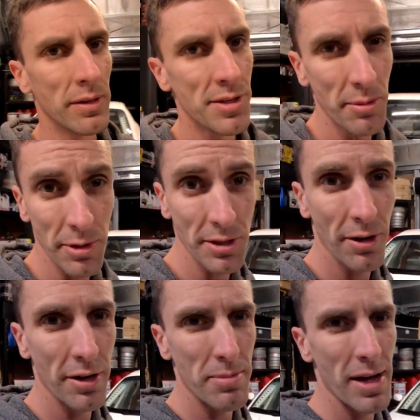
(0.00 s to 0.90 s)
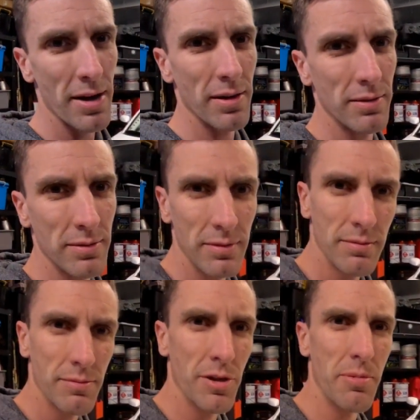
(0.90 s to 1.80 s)
Super excited about it,
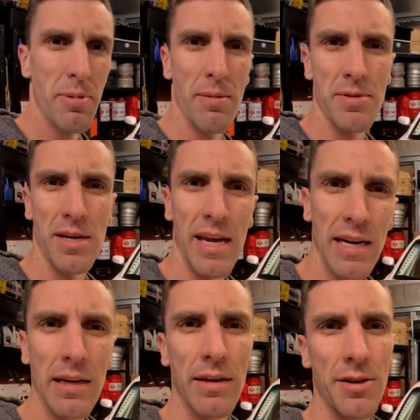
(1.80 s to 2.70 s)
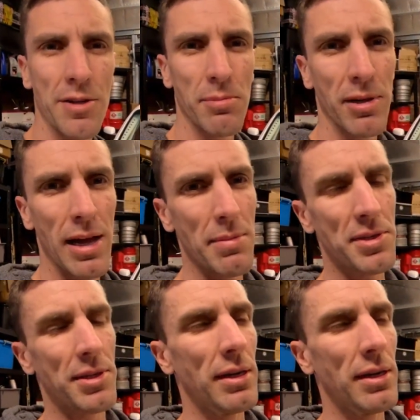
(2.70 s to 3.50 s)
super pumped to get in it and do some laps.